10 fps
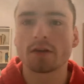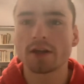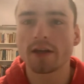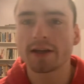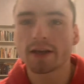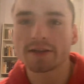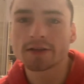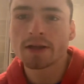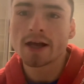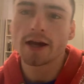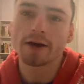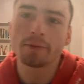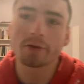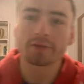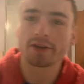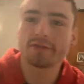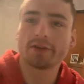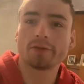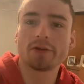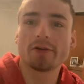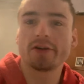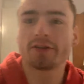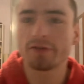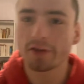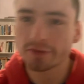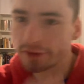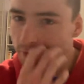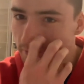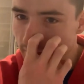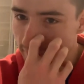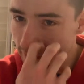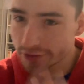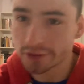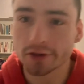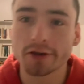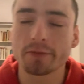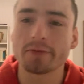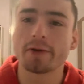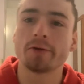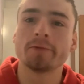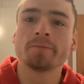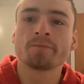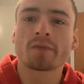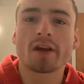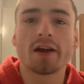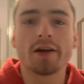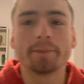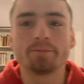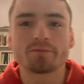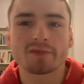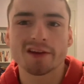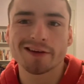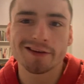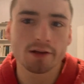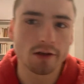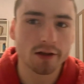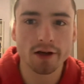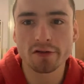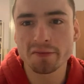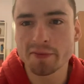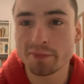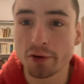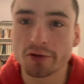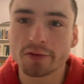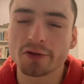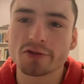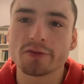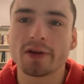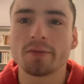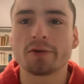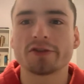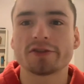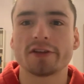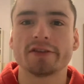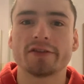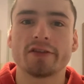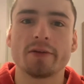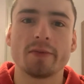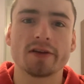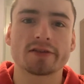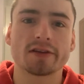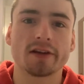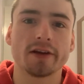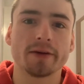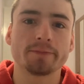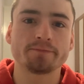Okay, hi guys, and welcome to this video. Now, it's the first video that I've actually done in a wee while. I can't really be bothered with YouTube anymore since they basically